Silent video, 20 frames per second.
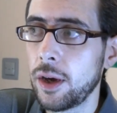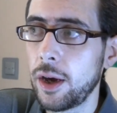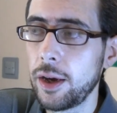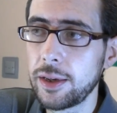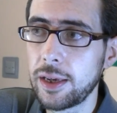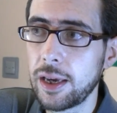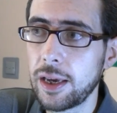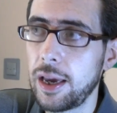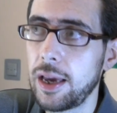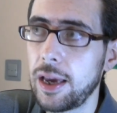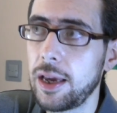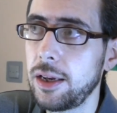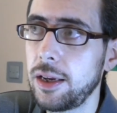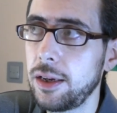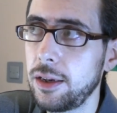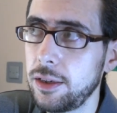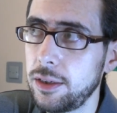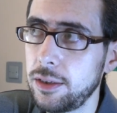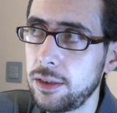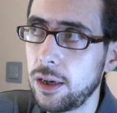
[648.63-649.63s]
i get
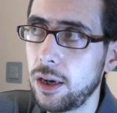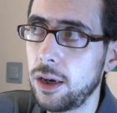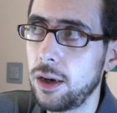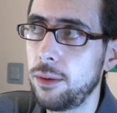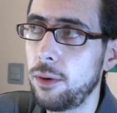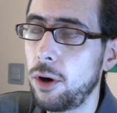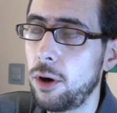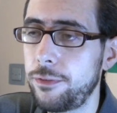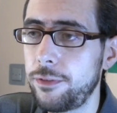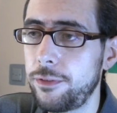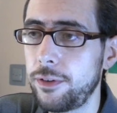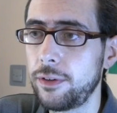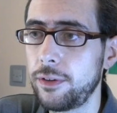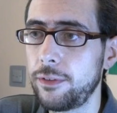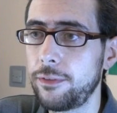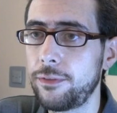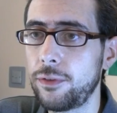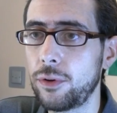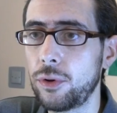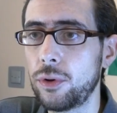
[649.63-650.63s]
a uh,
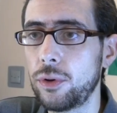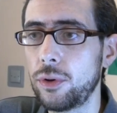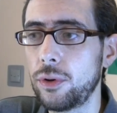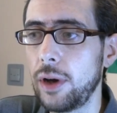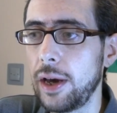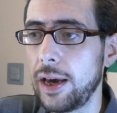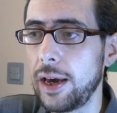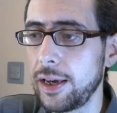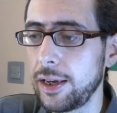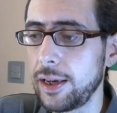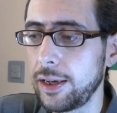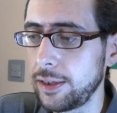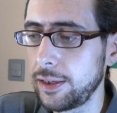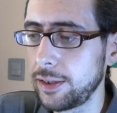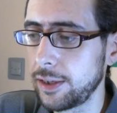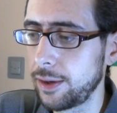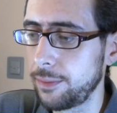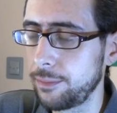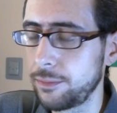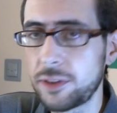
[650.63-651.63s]
offer for
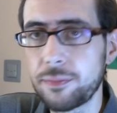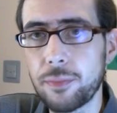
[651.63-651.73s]
a um,